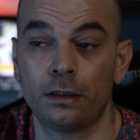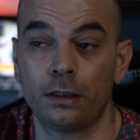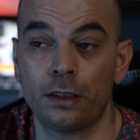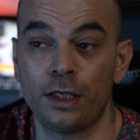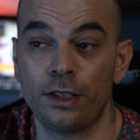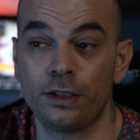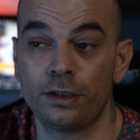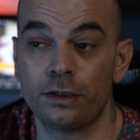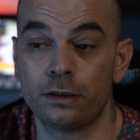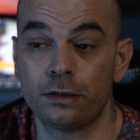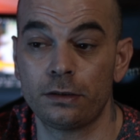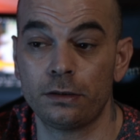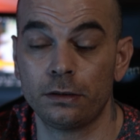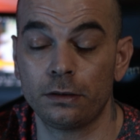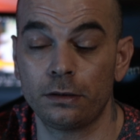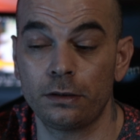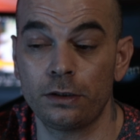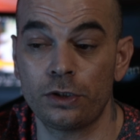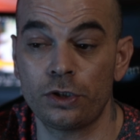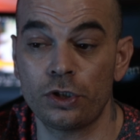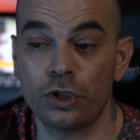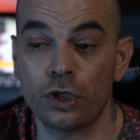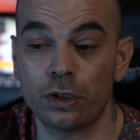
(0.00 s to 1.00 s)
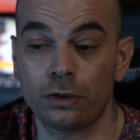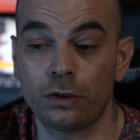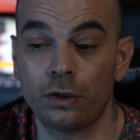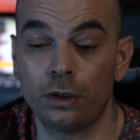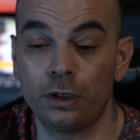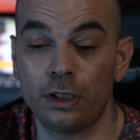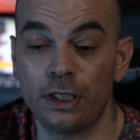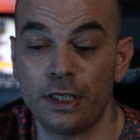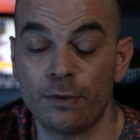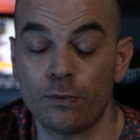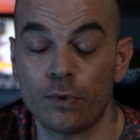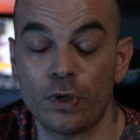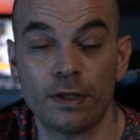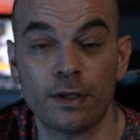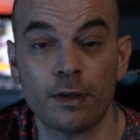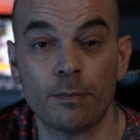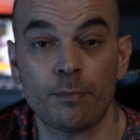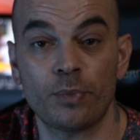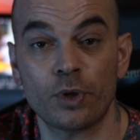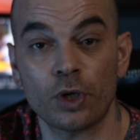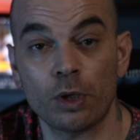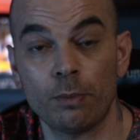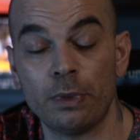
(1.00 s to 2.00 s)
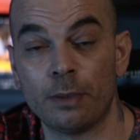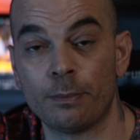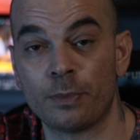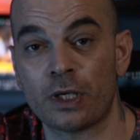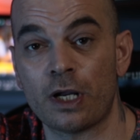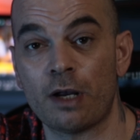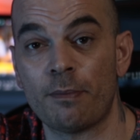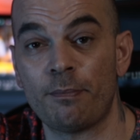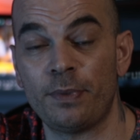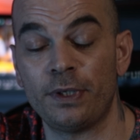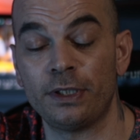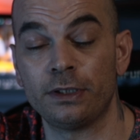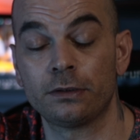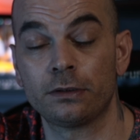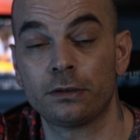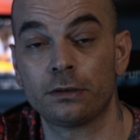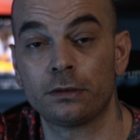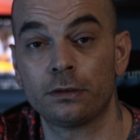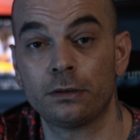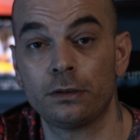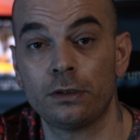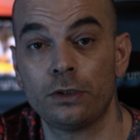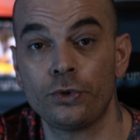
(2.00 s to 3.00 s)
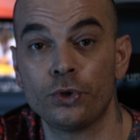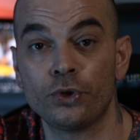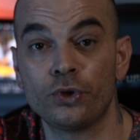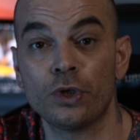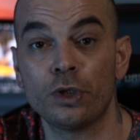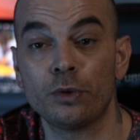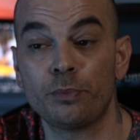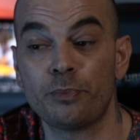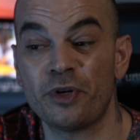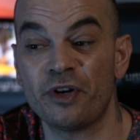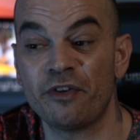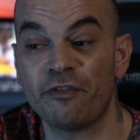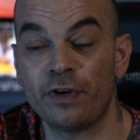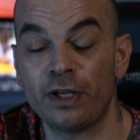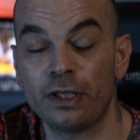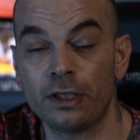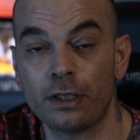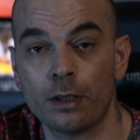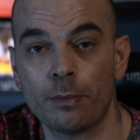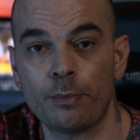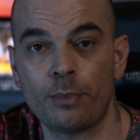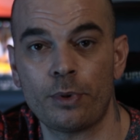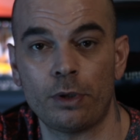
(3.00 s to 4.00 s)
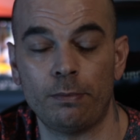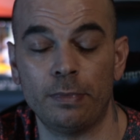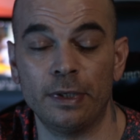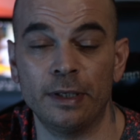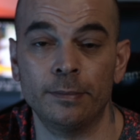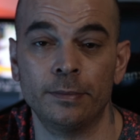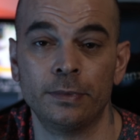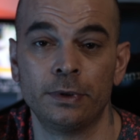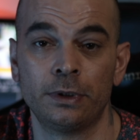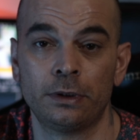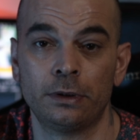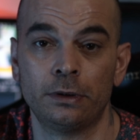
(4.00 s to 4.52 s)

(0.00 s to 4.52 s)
And it's not only when the problem happens, you don't prevent the problem.